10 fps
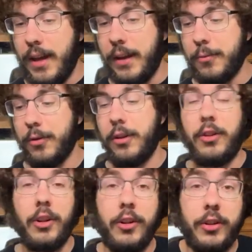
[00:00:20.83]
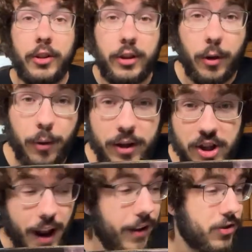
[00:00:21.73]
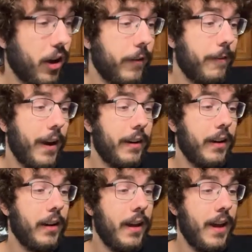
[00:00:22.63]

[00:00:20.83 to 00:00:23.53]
in order to turn your Yoda Jedi Starfighter